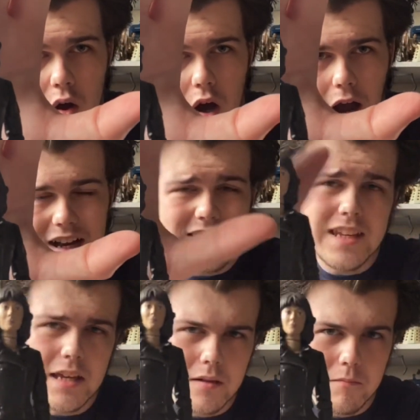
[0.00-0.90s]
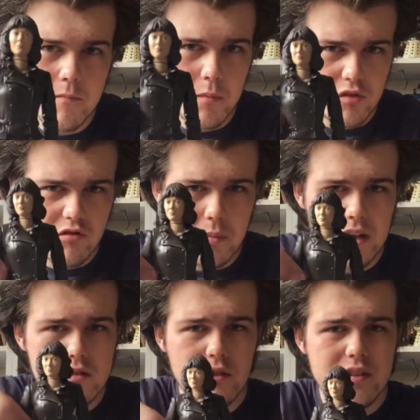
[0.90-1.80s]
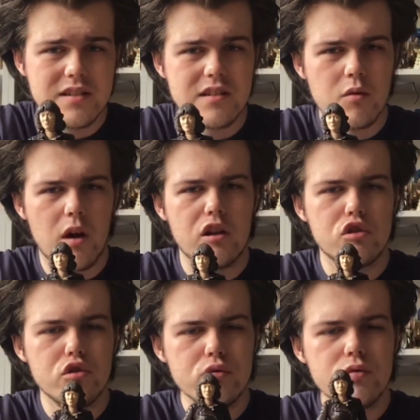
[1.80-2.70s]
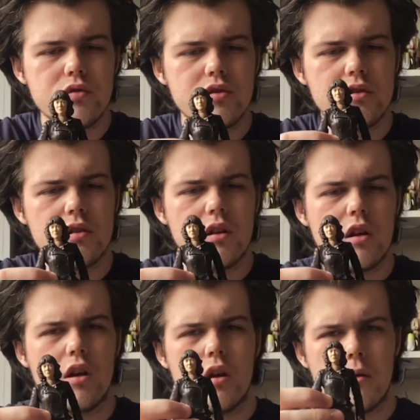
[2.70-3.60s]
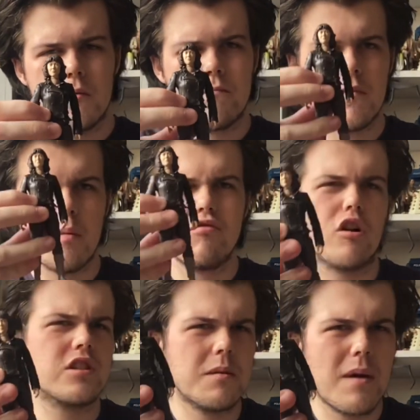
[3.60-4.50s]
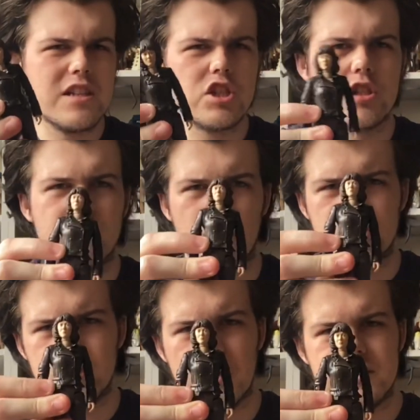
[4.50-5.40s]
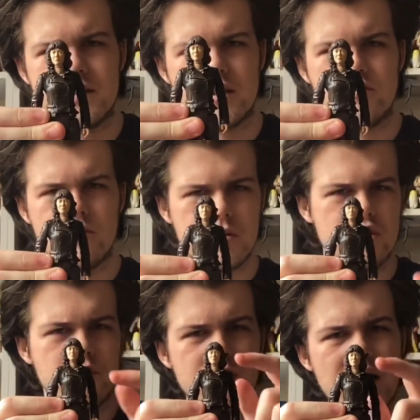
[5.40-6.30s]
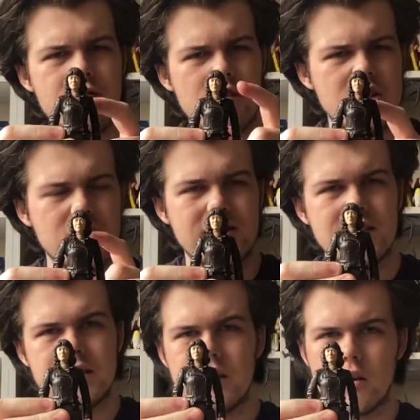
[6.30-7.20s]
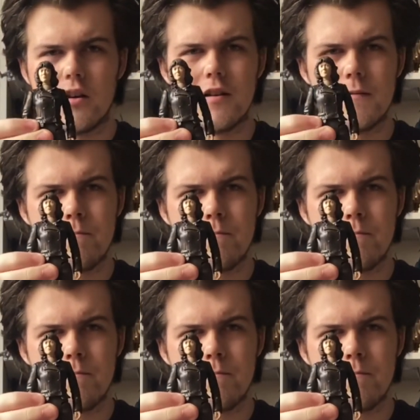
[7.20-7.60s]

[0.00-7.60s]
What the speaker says: I say Monster of Peladon, this is quite a loose approximation of what she wears in that story because we never actually see her